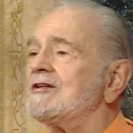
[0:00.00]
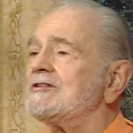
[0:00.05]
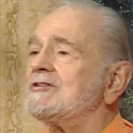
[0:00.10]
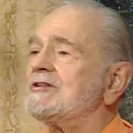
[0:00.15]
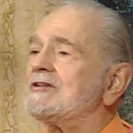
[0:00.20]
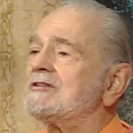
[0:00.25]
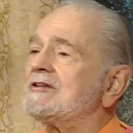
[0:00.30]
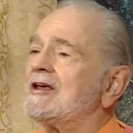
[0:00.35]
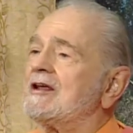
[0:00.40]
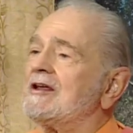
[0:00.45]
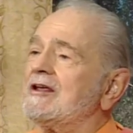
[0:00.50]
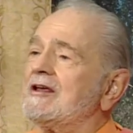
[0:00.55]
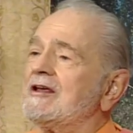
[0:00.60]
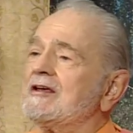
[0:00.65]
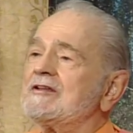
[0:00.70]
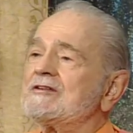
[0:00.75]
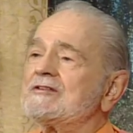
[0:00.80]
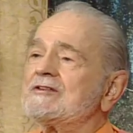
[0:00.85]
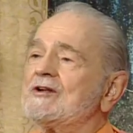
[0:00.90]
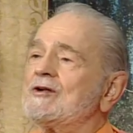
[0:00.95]
She said, he
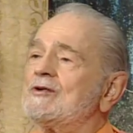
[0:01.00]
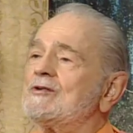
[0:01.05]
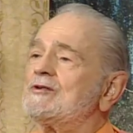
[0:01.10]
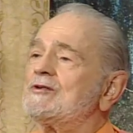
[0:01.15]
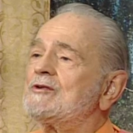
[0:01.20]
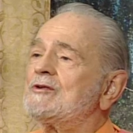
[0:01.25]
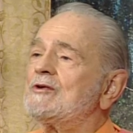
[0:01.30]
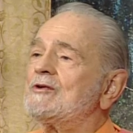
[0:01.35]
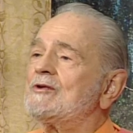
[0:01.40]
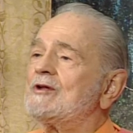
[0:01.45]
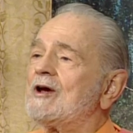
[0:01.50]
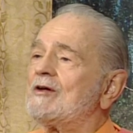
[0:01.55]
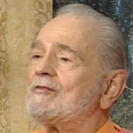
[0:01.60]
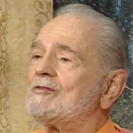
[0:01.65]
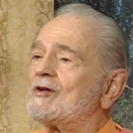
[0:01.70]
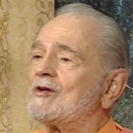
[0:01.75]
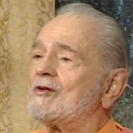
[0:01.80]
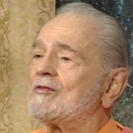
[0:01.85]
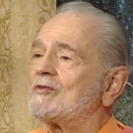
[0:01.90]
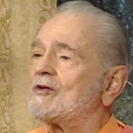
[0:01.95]
is no true
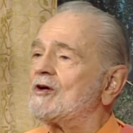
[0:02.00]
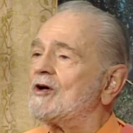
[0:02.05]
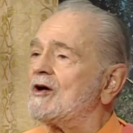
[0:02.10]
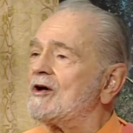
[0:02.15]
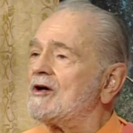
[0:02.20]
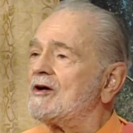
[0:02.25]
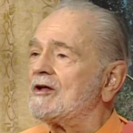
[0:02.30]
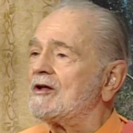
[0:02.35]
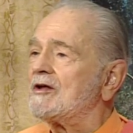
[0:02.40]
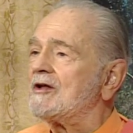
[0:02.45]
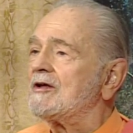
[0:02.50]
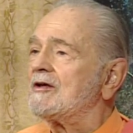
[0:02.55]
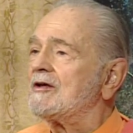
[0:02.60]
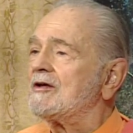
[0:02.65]
lover of God